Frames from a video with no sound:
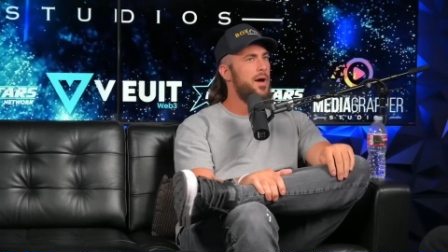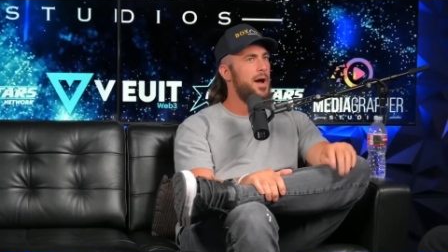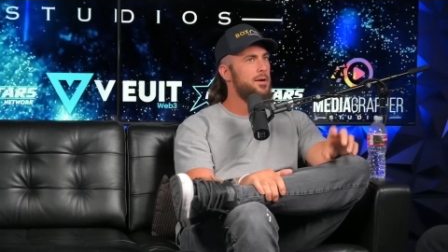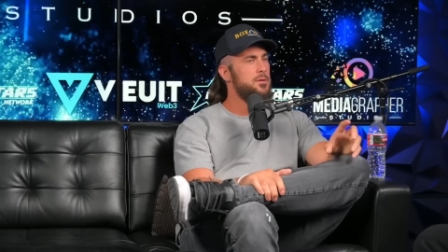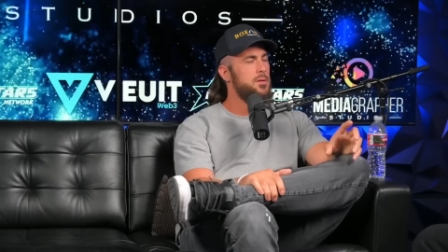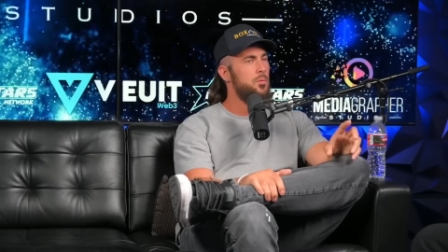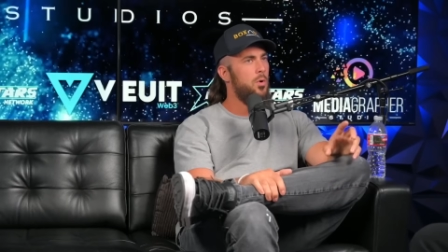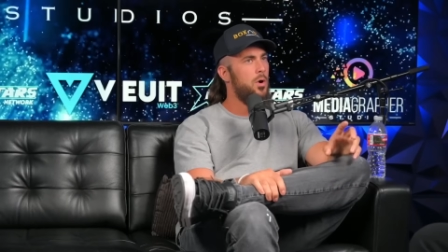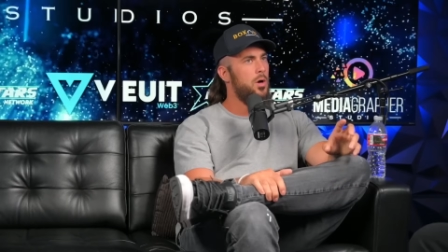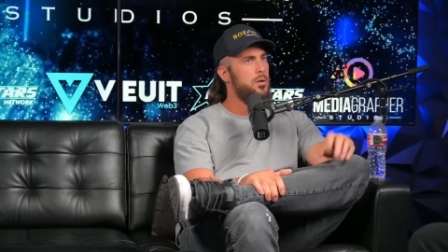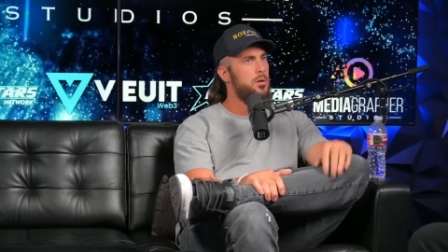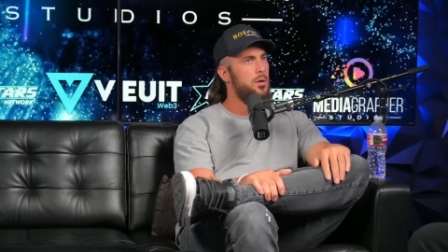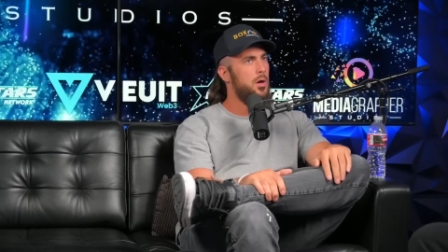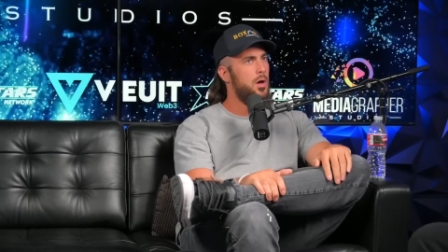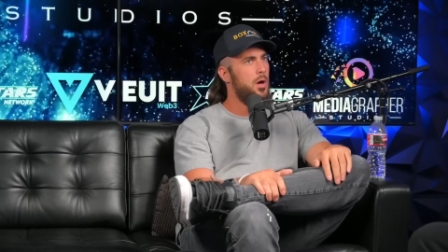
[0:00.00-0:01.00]
factory
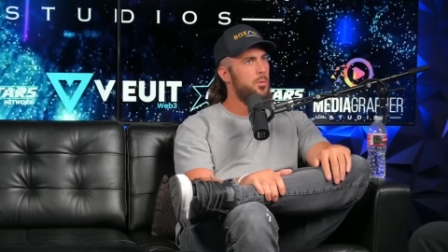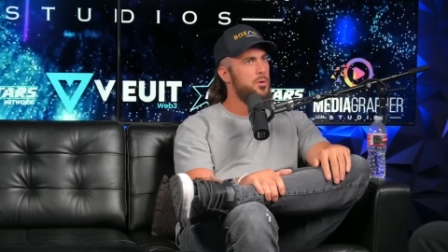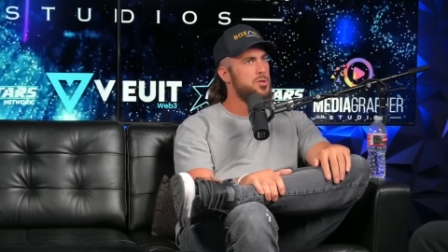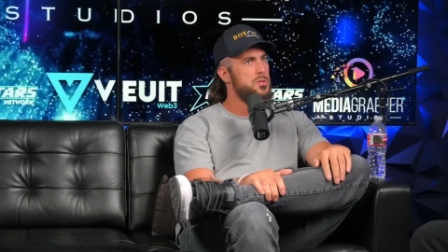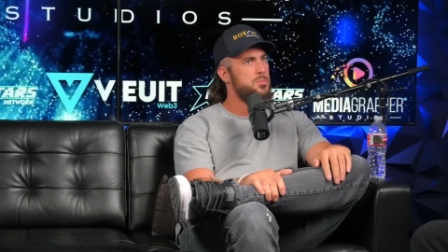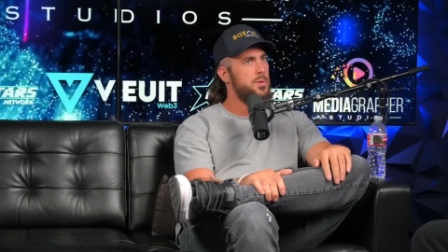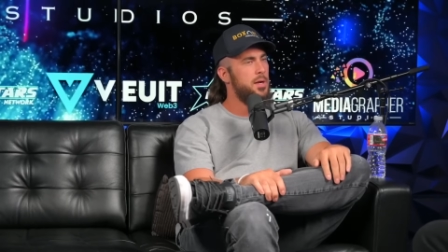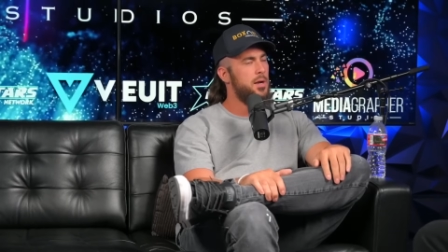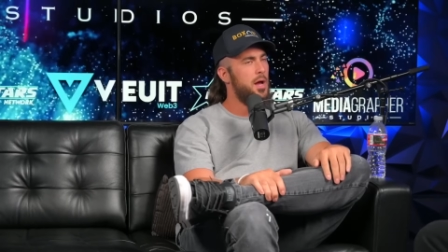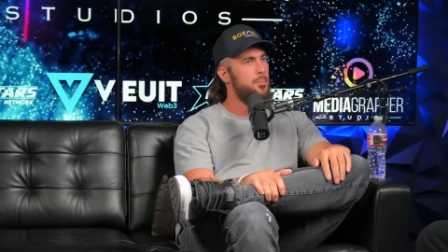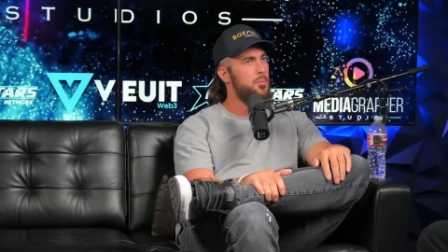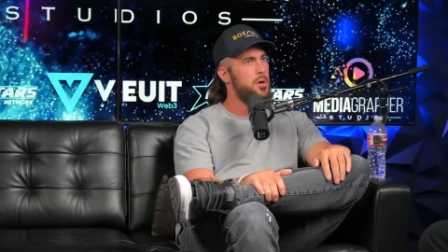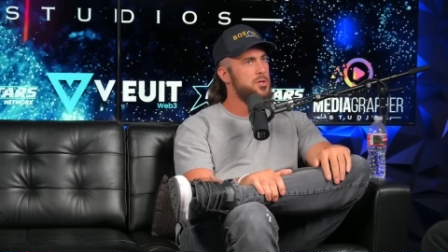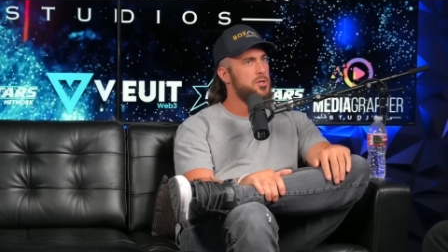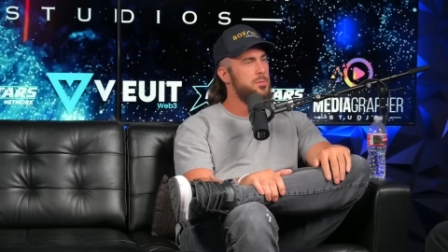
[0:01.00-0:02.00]
one, uh, which has been in
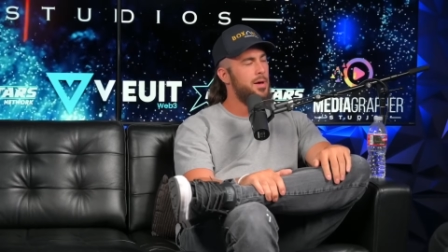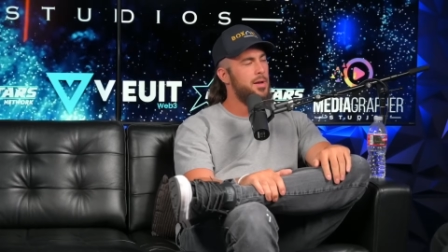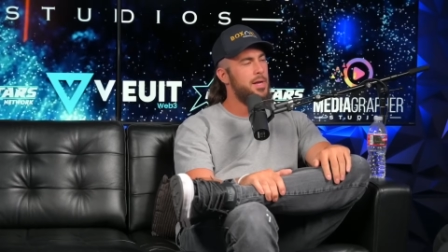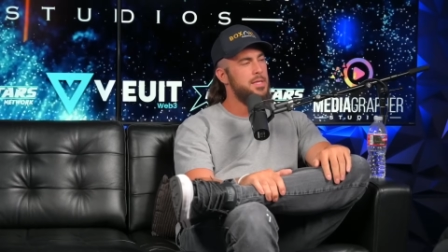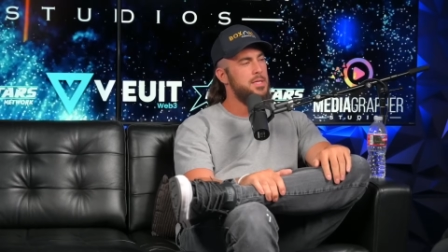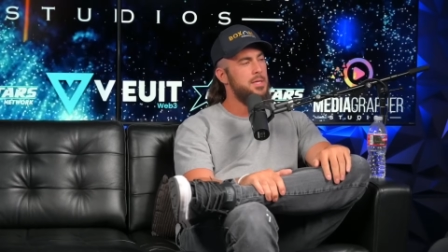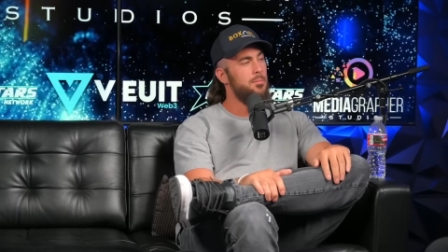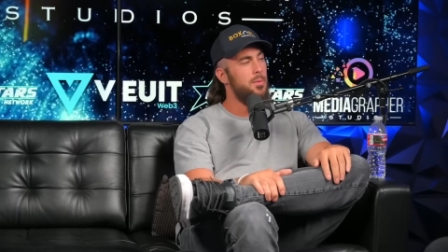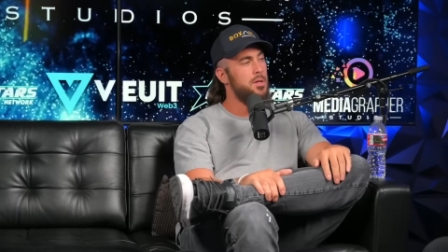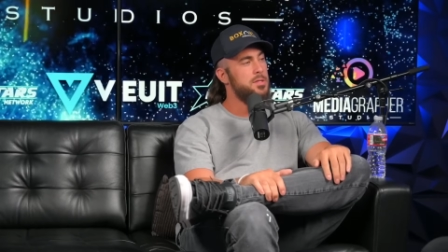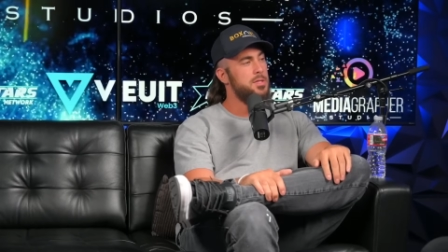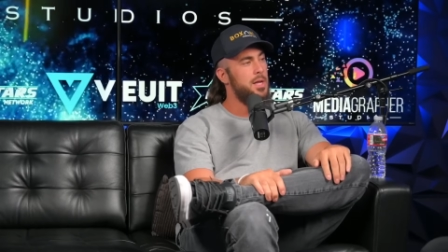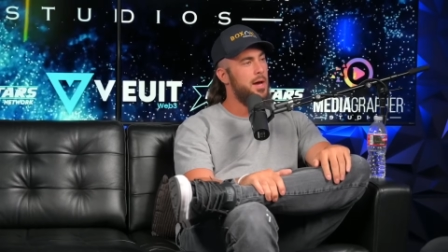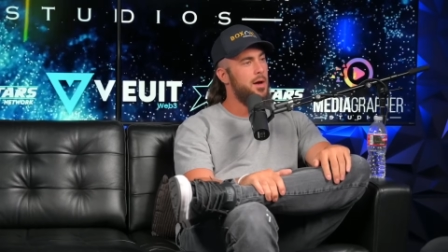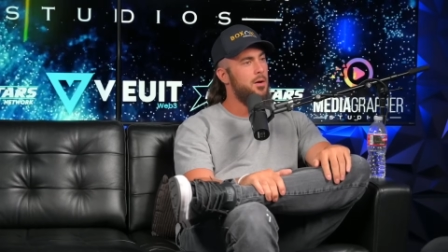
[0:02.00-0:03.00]
operation about eighteen
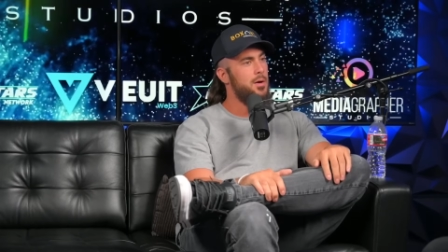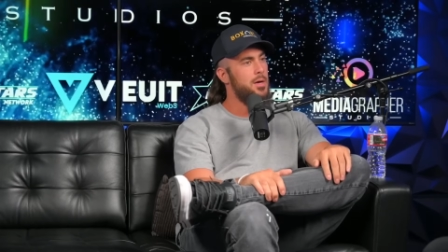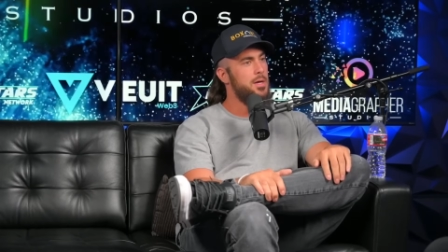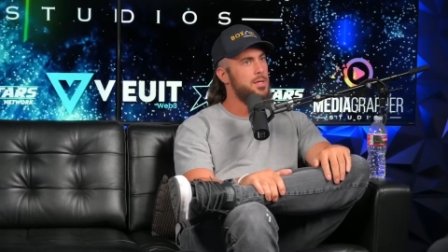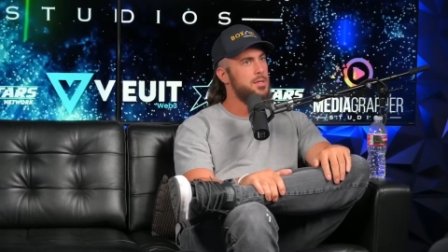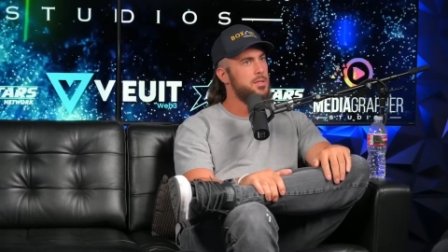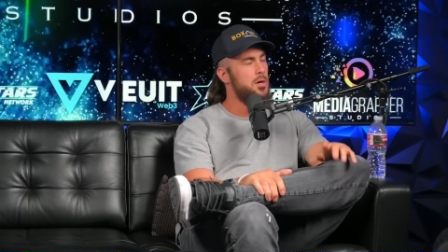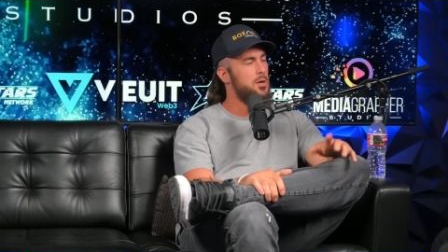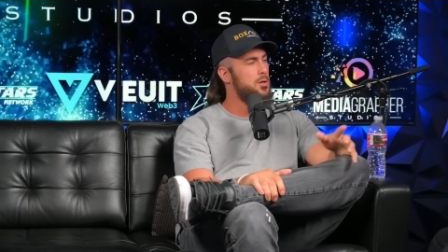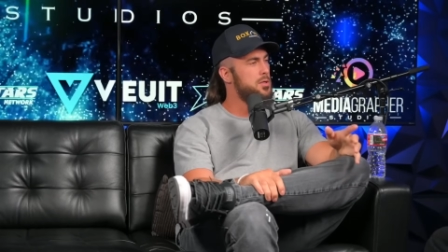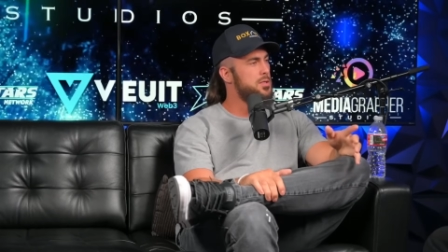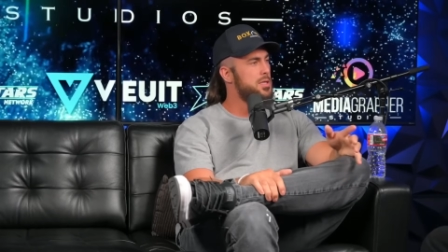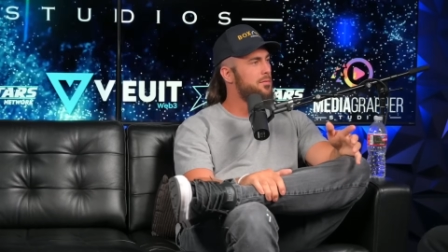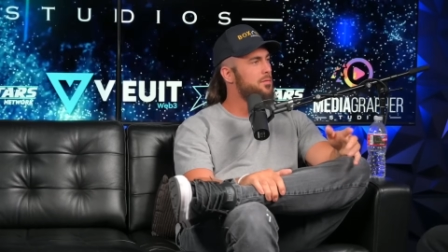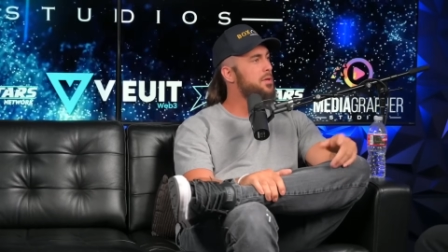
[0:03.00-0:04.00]
months now, mm-hmm. is one
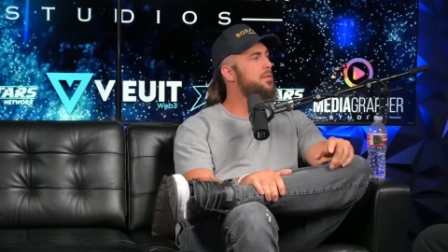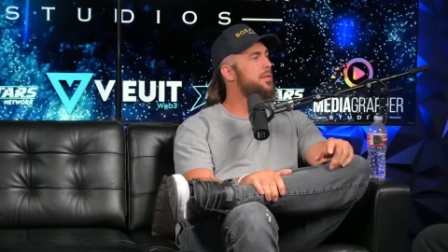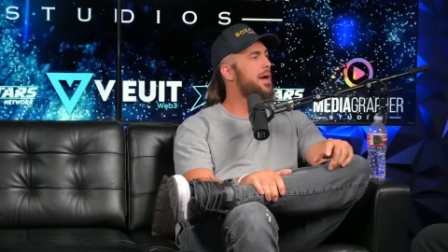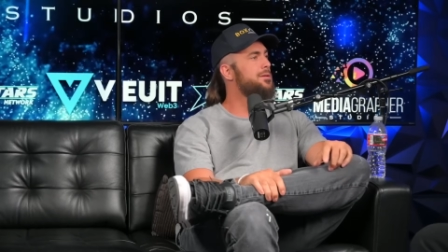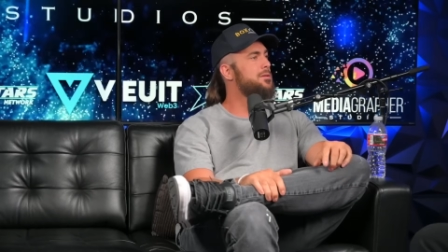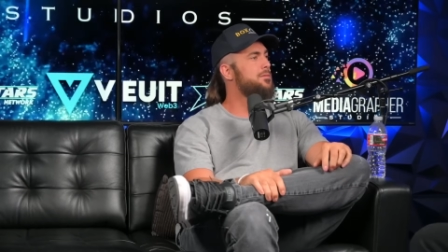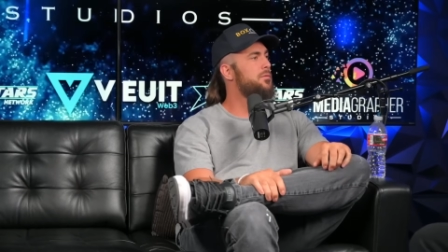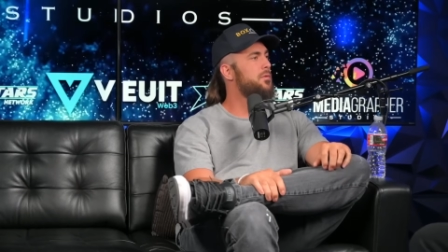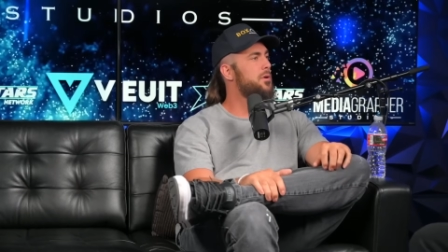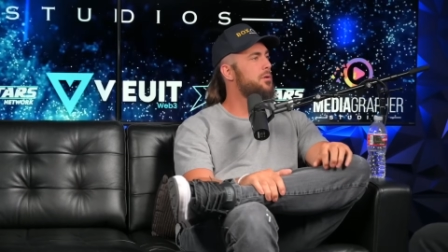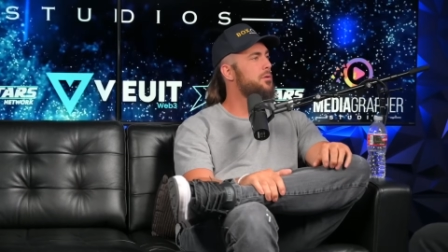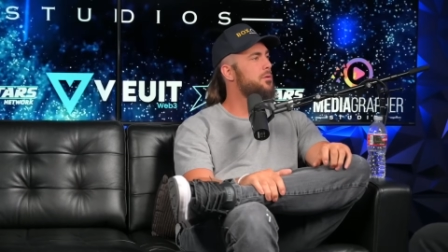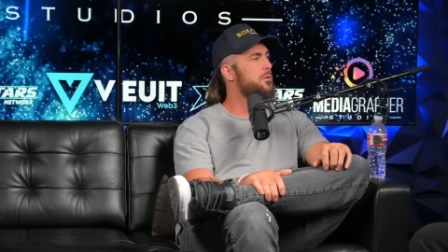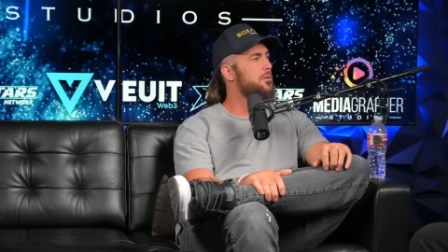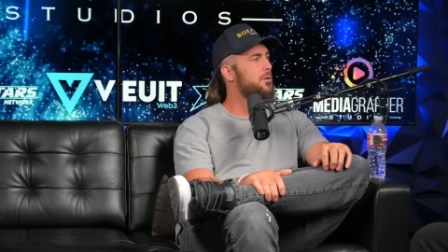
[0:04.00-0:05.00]
hundred seventy thousand foot
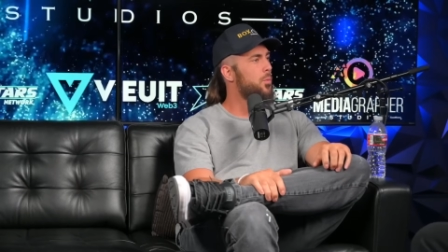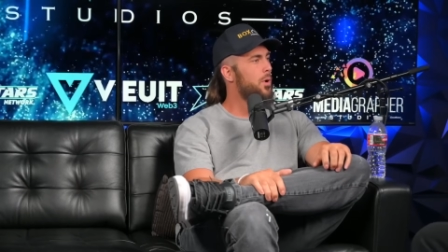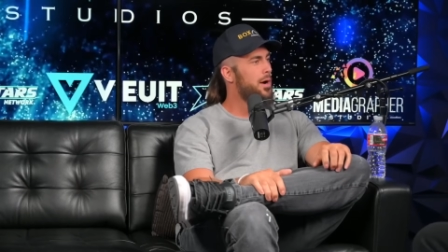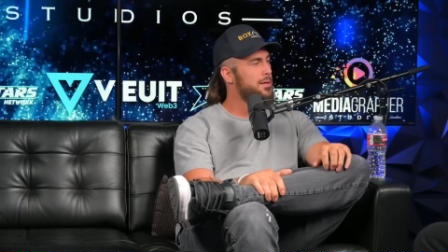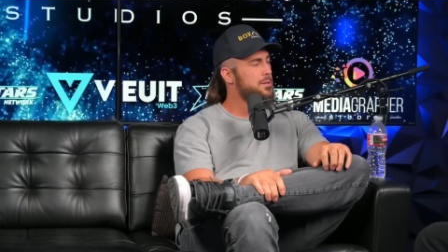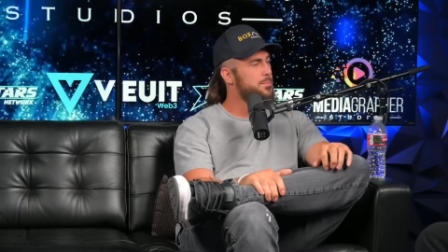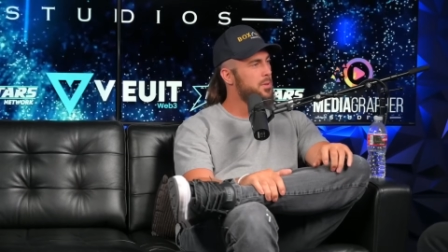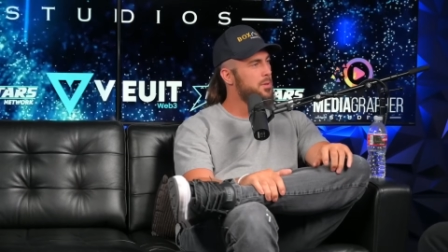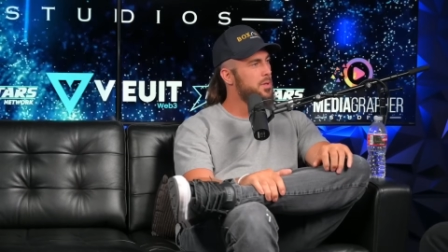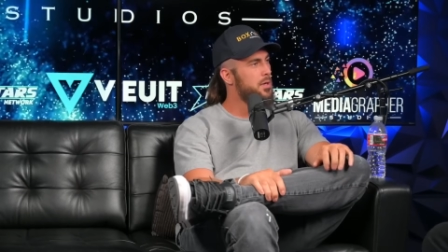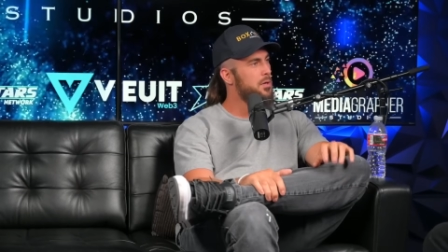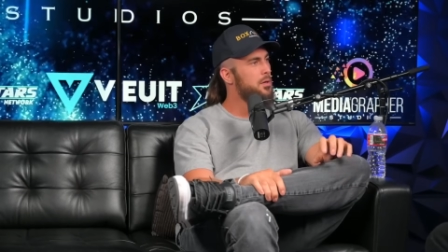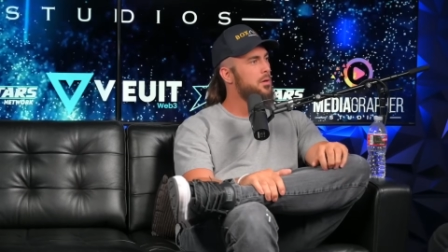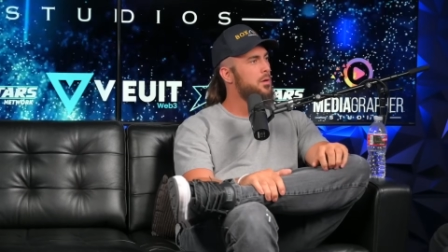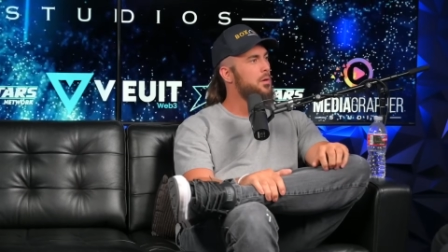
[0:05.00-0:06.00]
warehouse building.